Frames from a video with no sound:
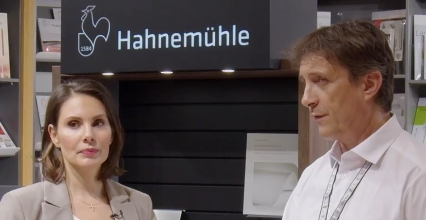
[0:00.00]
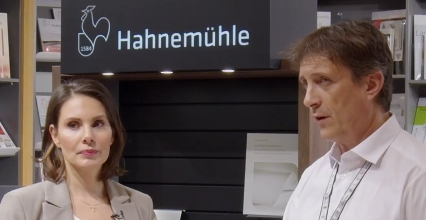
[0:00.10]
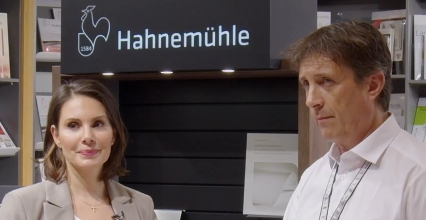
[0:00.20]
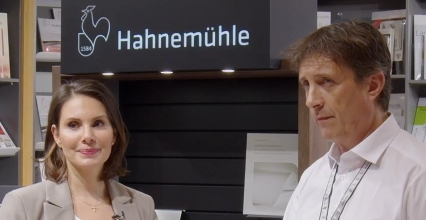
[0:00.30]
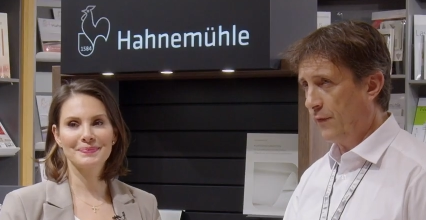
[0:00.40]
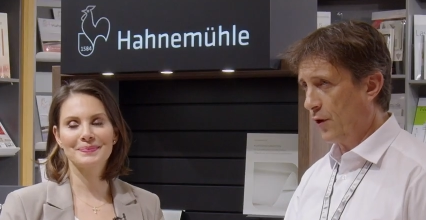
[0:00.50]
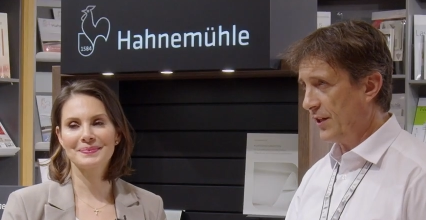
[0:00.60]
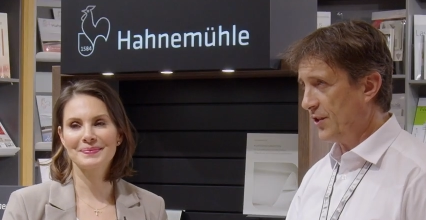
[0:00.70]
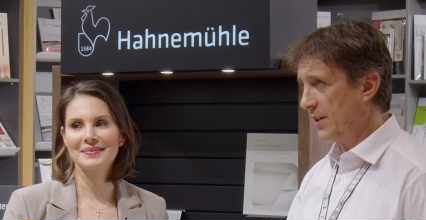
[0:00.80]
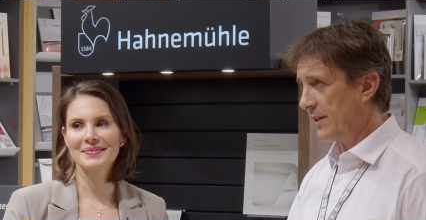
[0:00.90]
Speaker 1: from 40
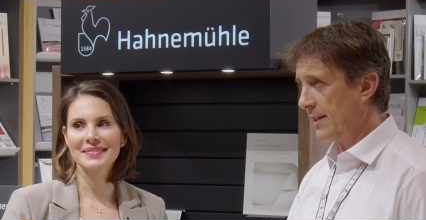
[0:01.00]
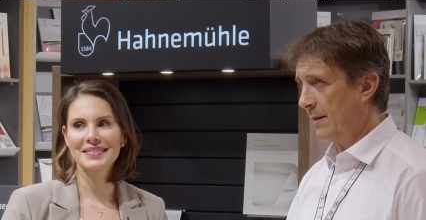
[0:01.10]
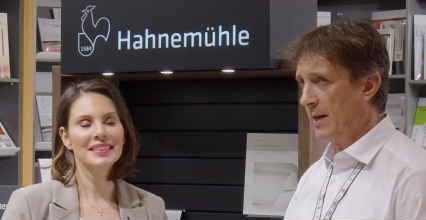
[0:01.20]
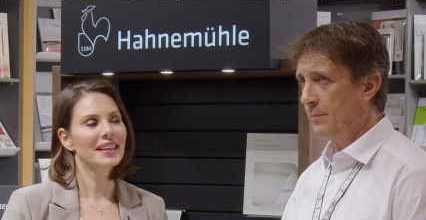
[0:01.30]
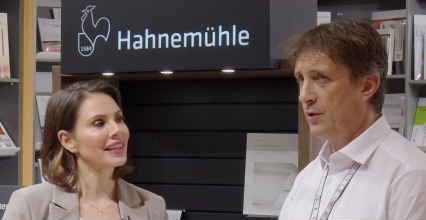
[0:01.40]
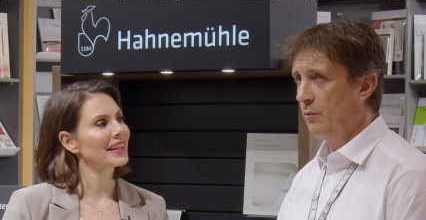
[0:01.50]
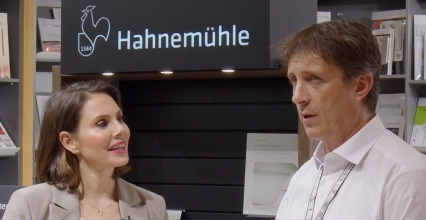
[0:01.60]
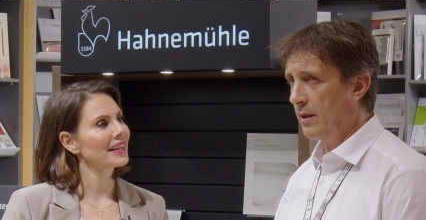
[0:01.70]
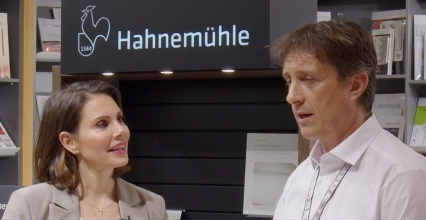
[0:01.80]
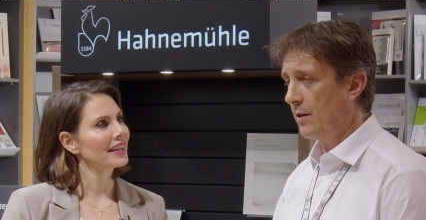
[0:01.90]
GSM up to
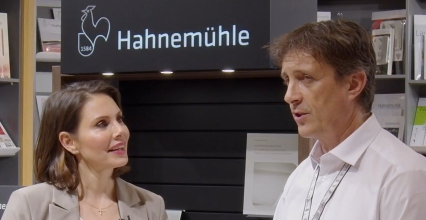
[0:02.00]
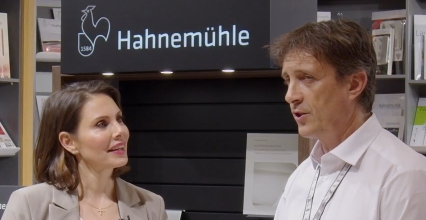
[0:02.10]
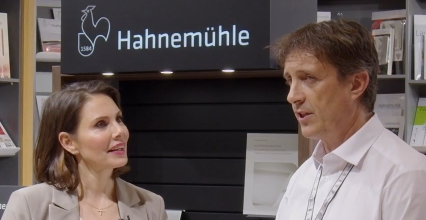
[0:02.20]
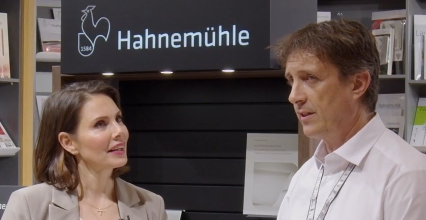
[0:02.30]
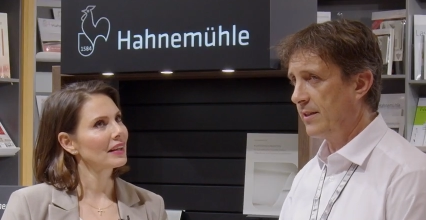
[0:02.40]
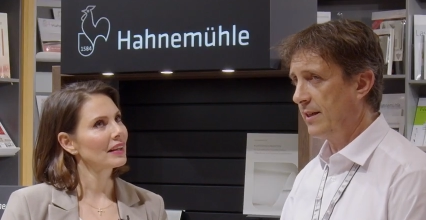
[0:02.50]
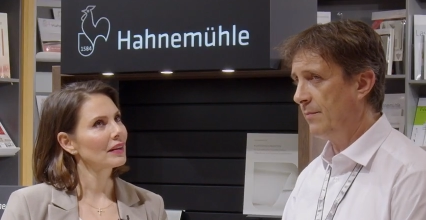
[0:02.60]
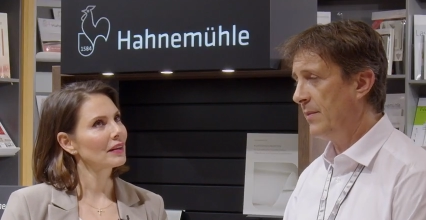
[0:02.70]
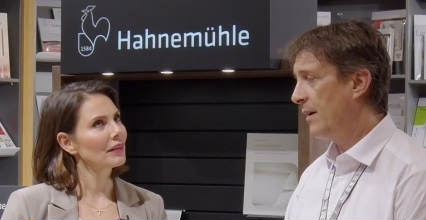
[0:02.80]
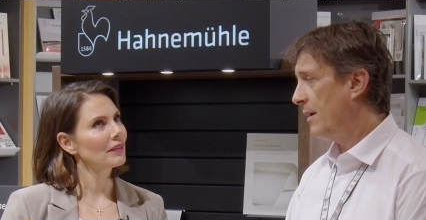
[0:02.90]
1000
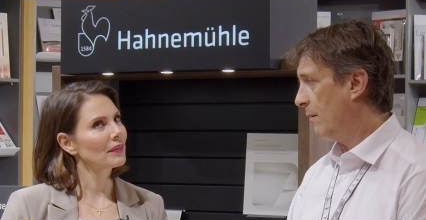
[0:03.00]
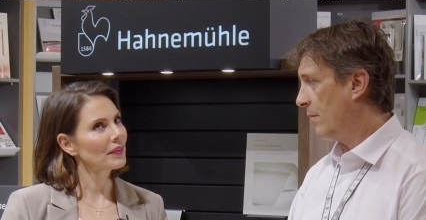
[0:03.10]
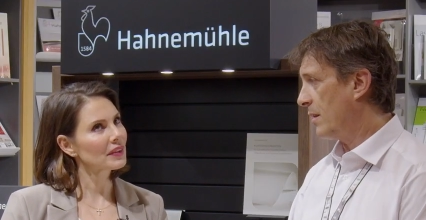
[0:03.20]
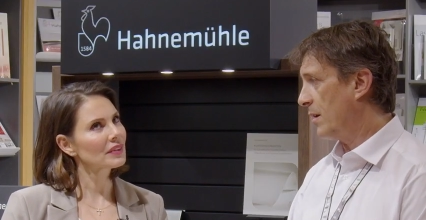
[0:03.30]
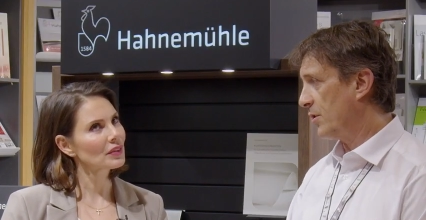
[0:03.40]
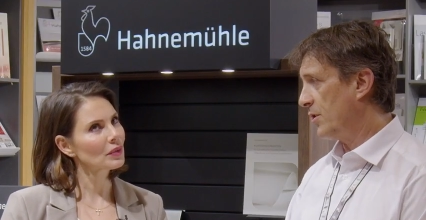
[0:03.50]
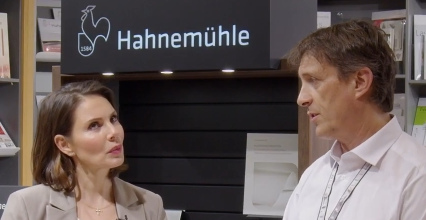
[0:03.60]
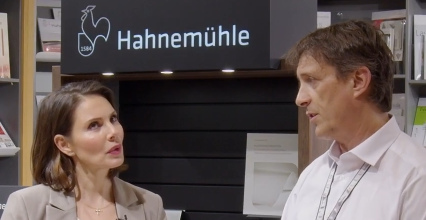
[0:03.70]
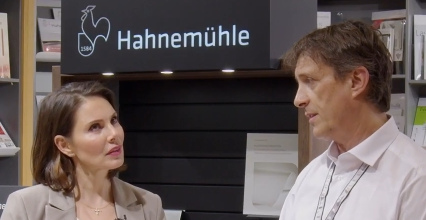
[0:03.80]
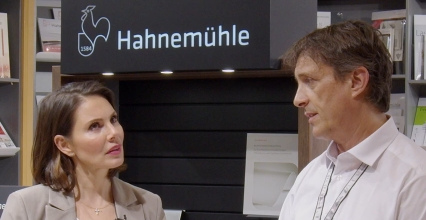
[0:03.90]
GSM. And 1000
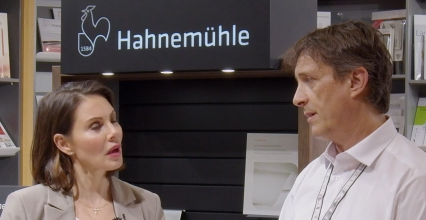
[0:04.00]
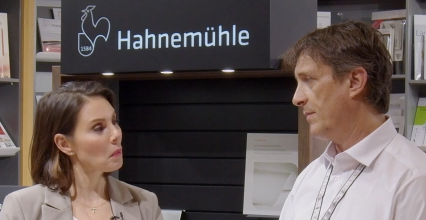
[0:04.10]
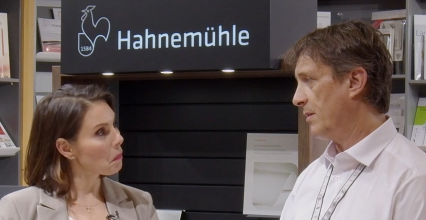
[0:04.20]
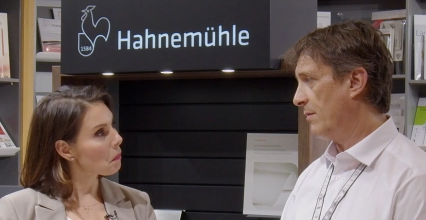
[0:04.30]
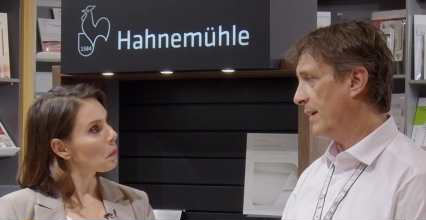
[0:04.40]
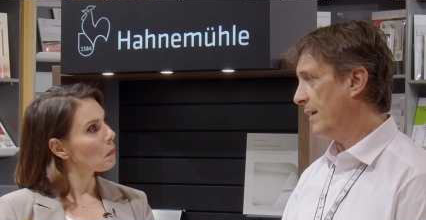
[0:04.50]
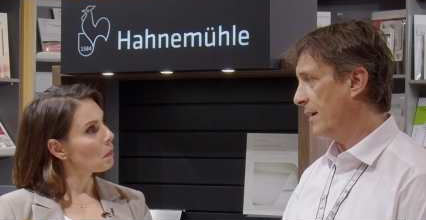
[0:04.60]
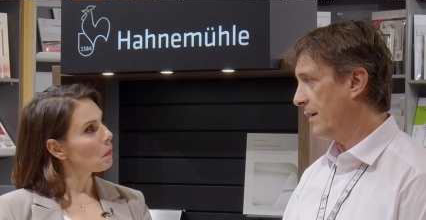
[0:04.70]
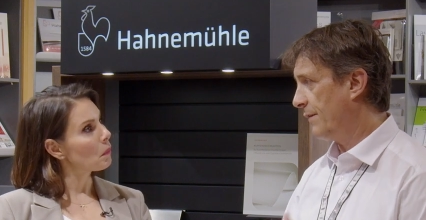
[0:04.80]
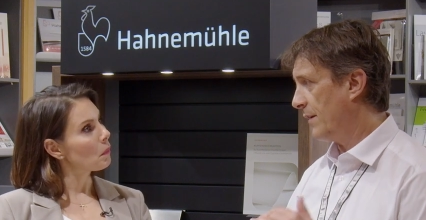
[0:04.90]
GSM is already
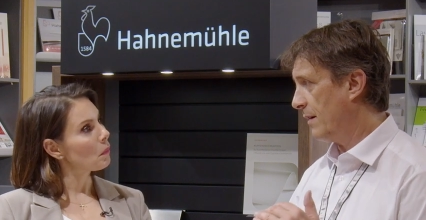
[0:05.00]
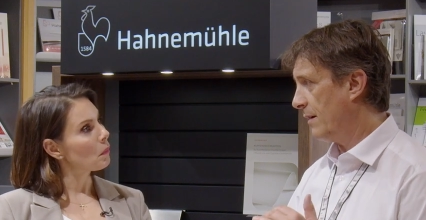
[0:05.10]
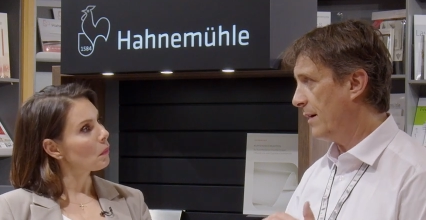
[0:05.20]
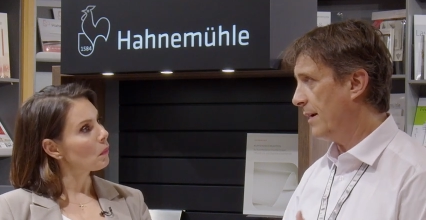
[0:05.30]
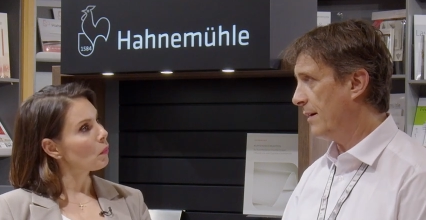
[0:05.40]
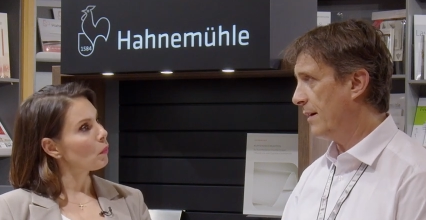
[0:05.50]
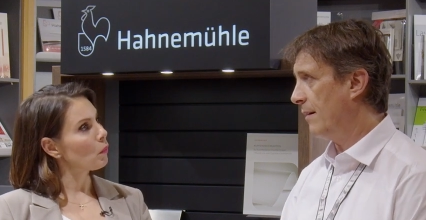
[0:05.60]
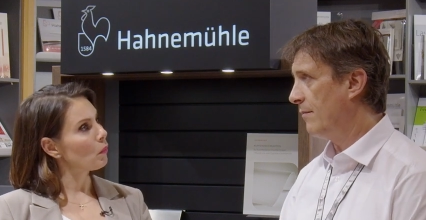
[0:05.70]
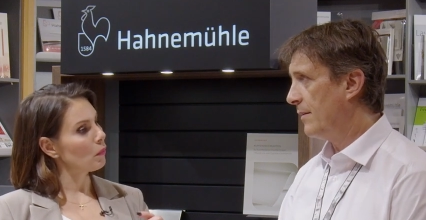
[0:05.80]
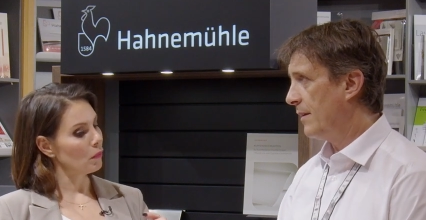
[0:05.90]
kind of a, a,
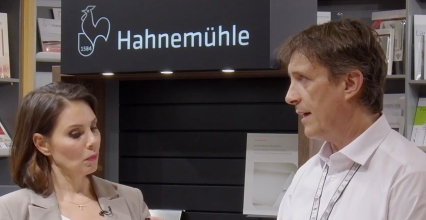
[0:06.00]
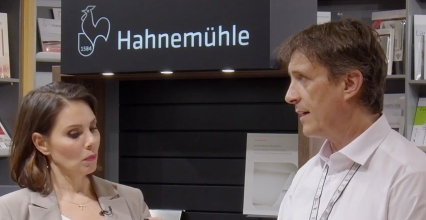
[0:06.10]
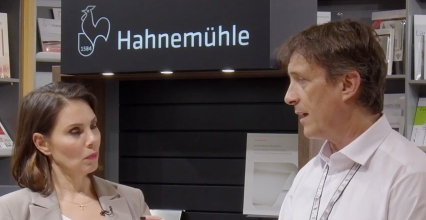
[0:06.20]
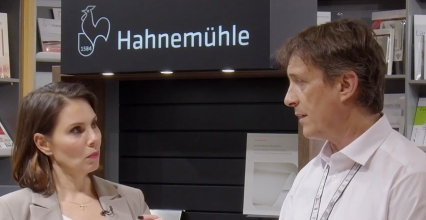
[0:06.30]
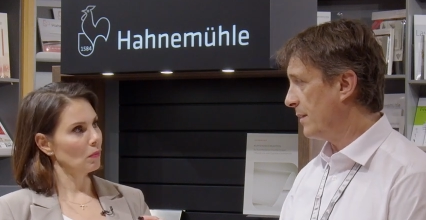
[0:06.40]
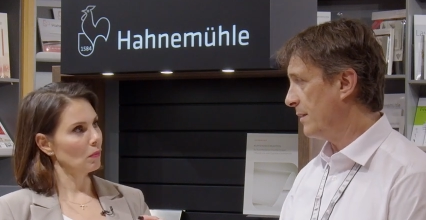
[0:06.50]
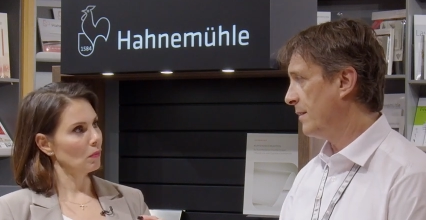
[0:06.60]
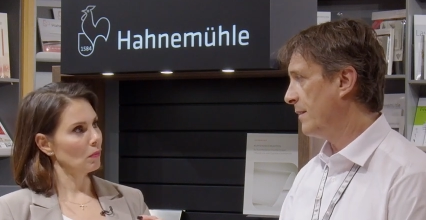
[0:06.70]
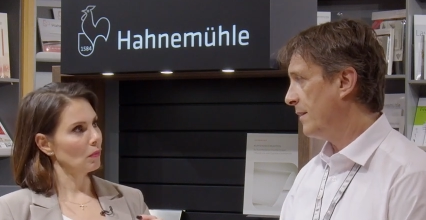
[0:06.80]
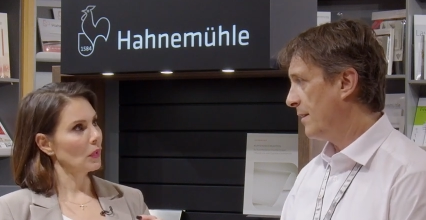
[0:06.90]
uh, a carton.
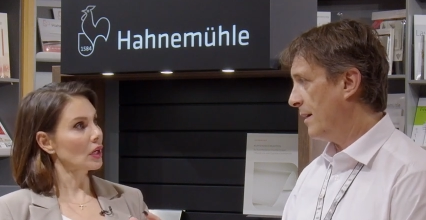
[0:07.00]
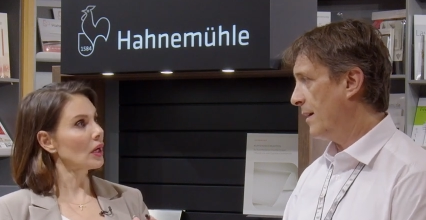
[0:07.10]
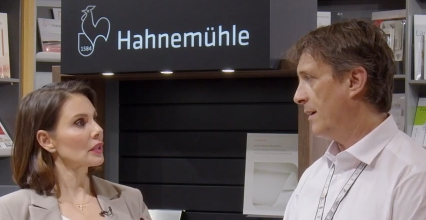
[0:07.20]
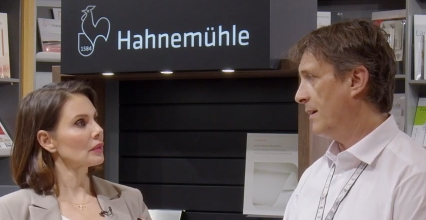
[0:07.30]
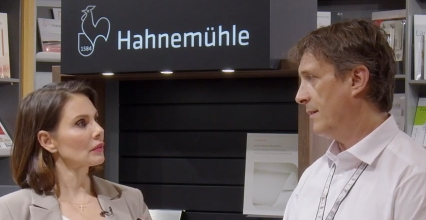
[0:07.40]
A uh, carton.